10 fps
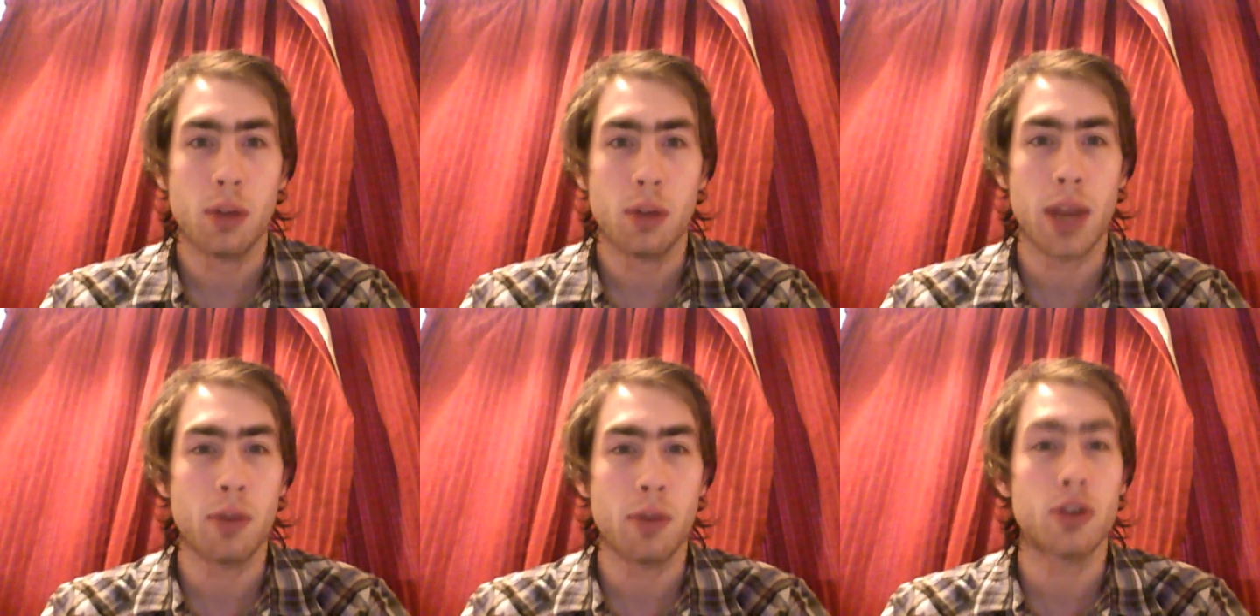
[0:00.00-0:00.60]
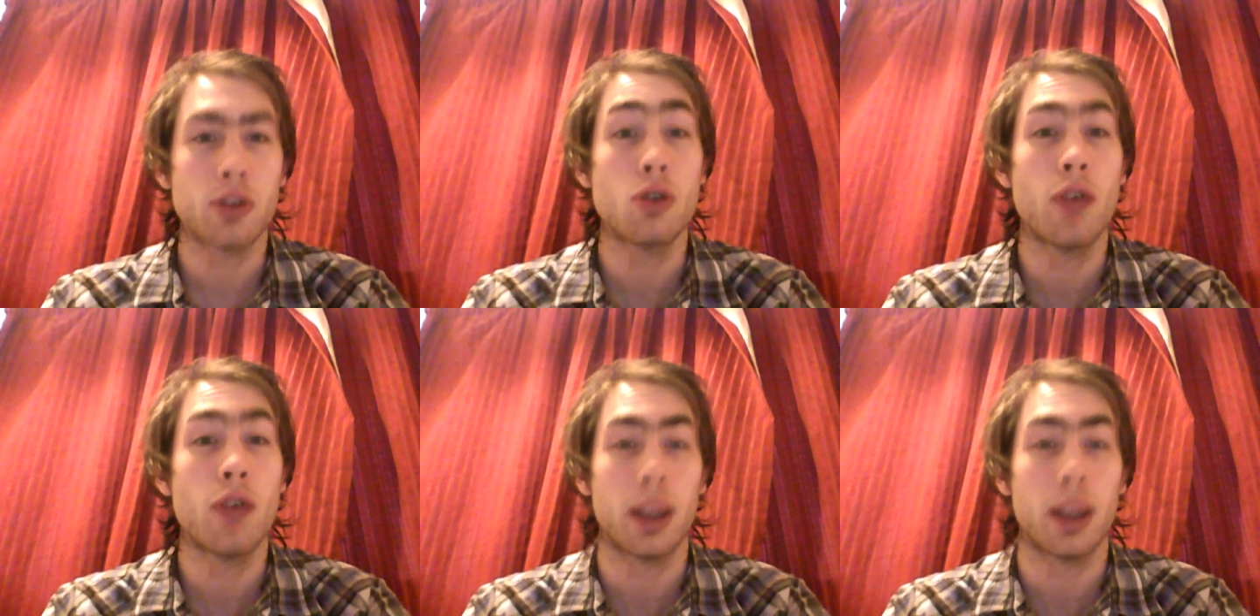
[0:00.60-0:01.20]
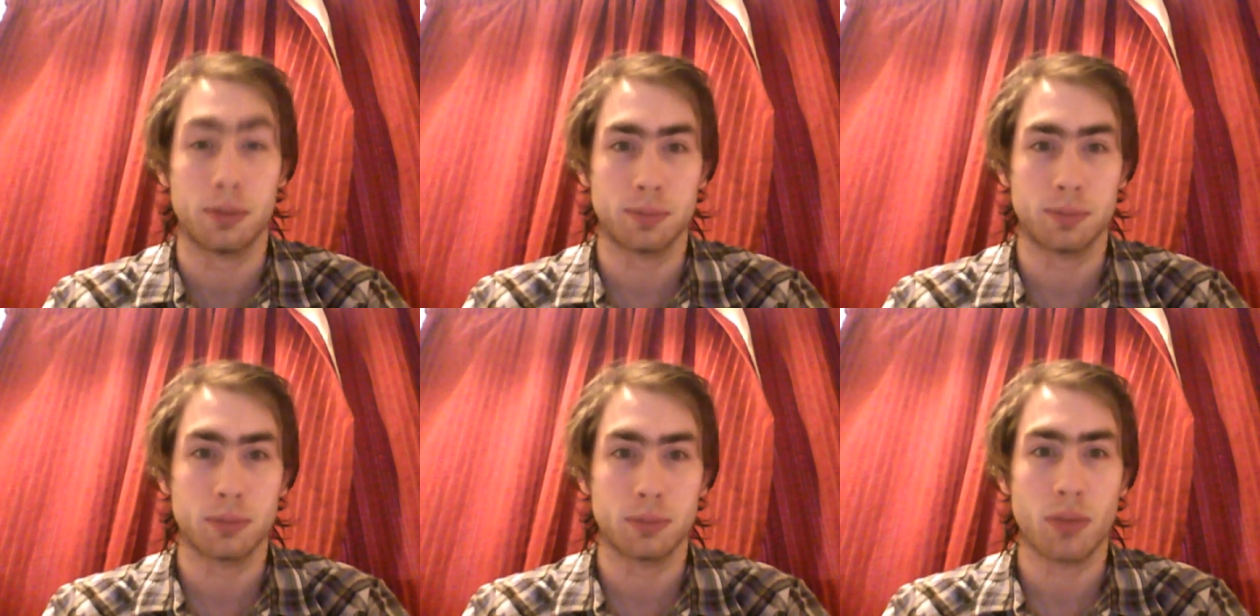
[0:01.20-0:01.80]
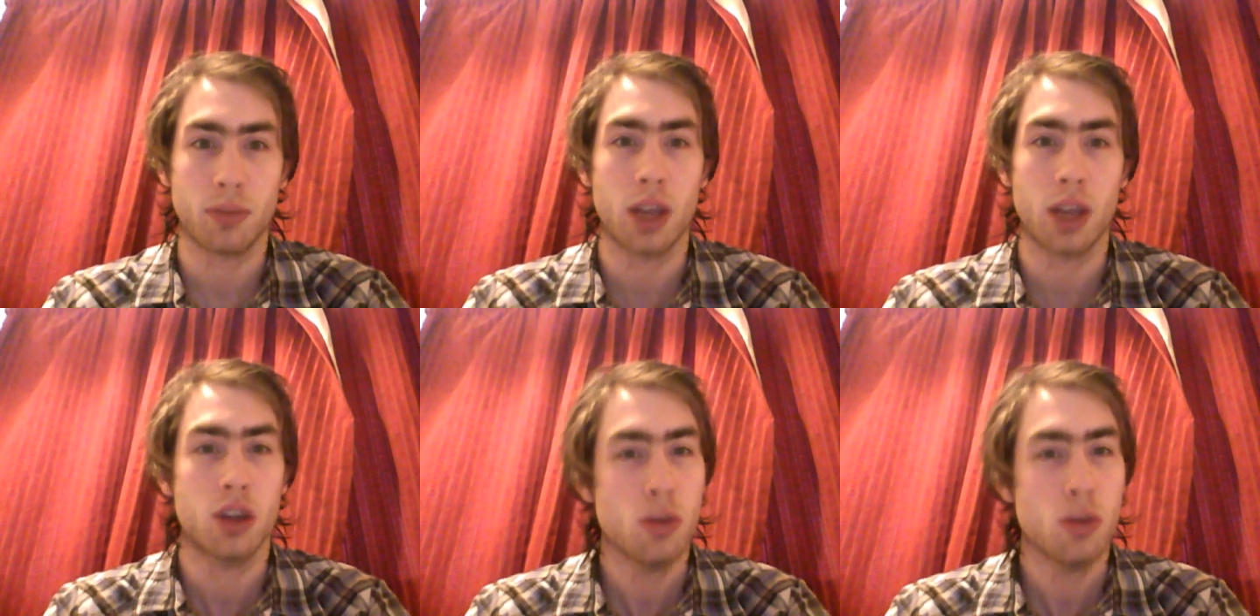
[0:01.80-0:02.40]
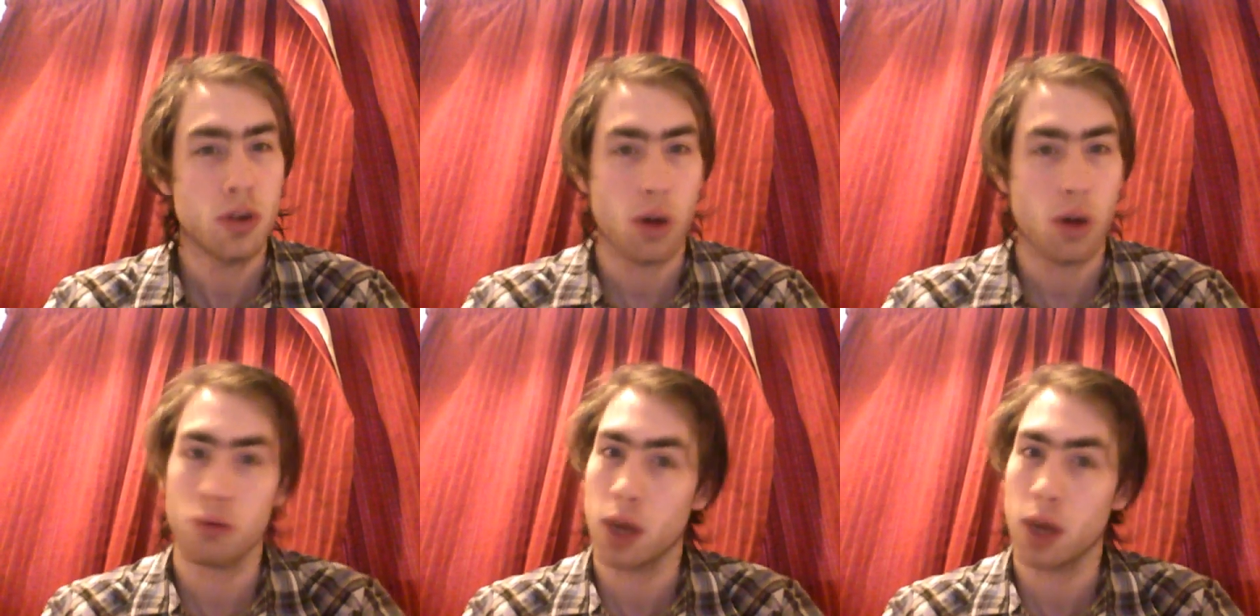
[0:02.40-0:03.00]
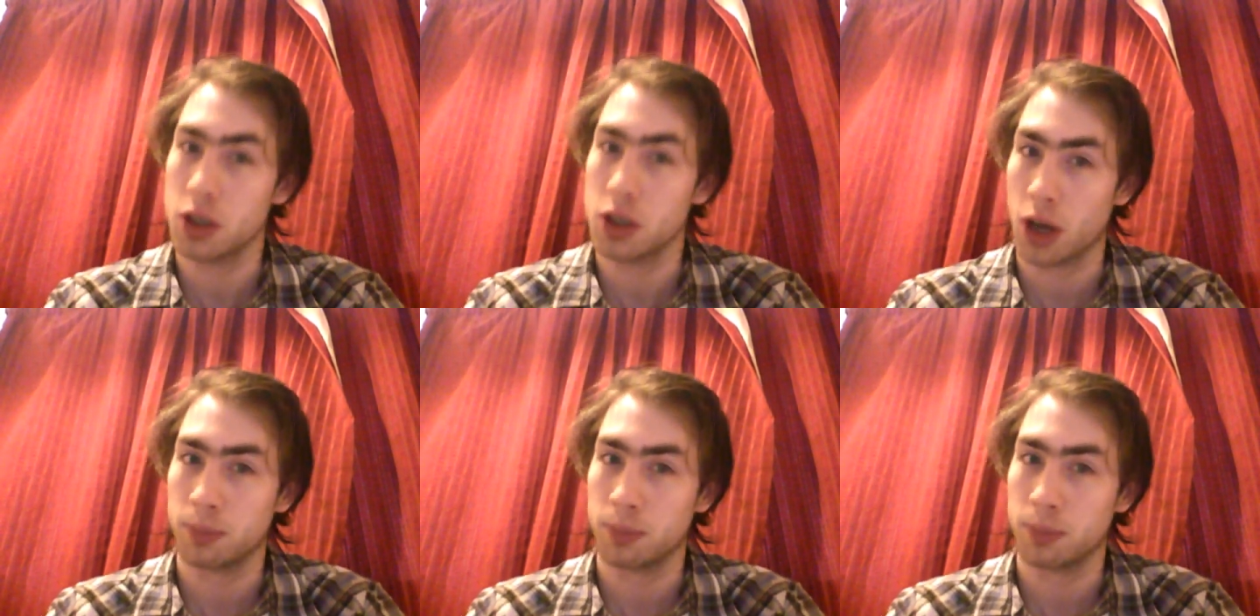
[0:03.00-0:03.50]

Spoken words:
by the name of Tuvelen, a human ranger.